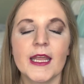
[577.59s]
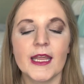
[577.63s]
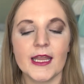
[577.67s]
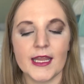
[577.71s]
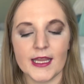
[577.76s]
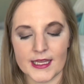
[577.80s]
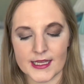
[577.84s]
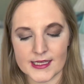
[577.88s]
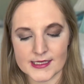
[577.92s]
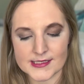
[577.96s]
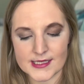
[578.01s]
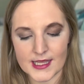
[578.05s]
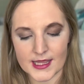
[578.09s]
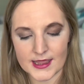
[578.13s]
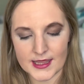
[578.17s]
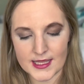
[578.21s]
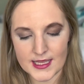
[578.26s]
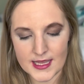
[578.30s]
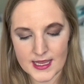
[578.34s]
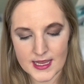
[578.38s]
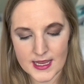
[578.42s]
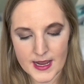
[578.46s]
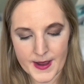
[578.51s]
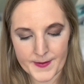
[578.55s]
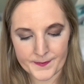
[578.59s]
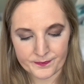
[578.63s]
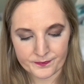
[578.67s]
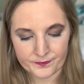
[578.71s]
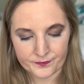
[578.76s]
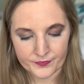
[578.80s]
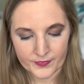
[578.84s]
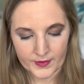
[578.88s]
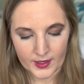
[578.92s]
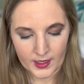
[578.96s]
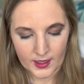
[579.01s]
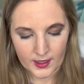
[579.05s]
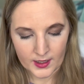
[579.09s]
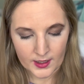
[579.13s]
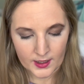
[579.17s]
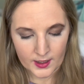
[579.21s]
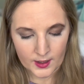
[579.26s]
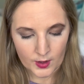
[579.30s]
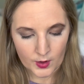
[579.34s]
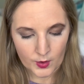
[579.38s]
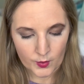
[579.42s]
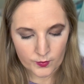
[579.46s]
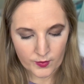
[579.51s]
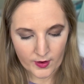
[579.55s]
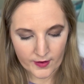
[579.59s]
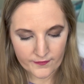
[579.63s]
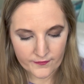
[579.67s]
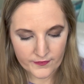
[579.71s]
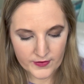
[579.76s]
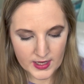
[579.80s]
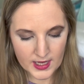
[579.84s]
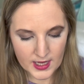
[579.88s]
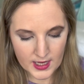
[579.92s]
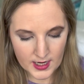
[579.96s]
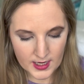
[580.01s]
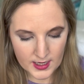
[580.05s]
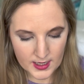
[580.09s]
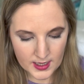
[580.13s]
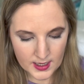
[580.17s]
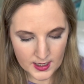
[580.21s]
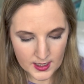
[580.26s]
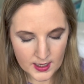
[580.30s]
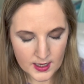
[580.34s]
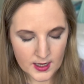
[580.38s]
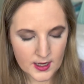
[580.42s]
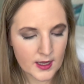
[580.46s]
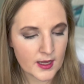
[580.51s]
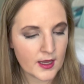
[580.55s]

is the Ruffian